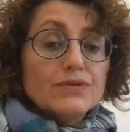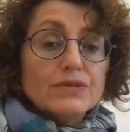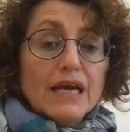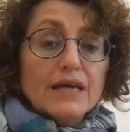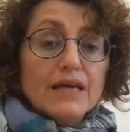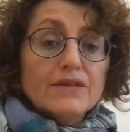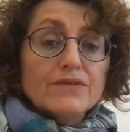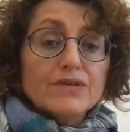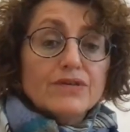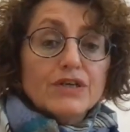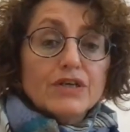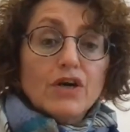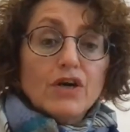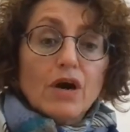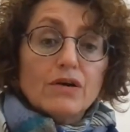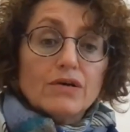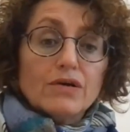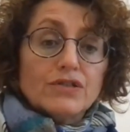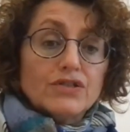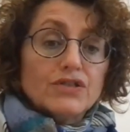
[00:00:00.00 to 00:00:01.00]
together
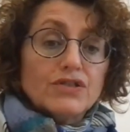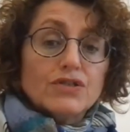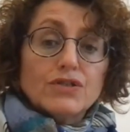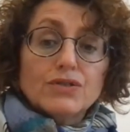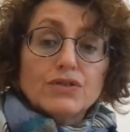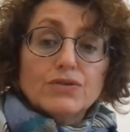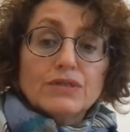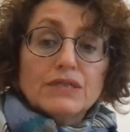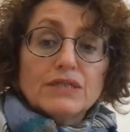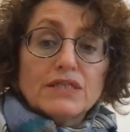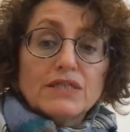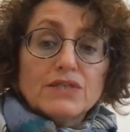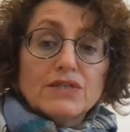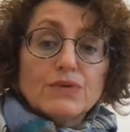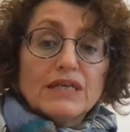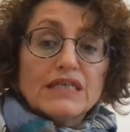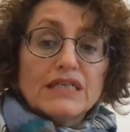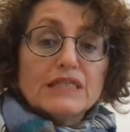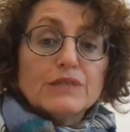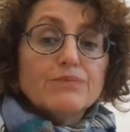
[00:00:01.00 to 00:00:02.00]
encourages
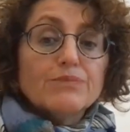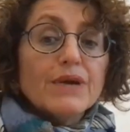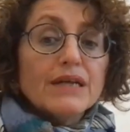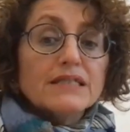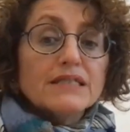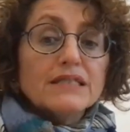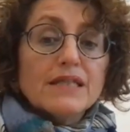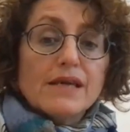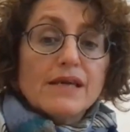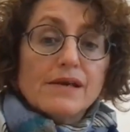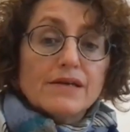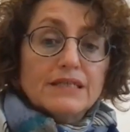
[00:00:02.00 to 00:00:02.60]
students to express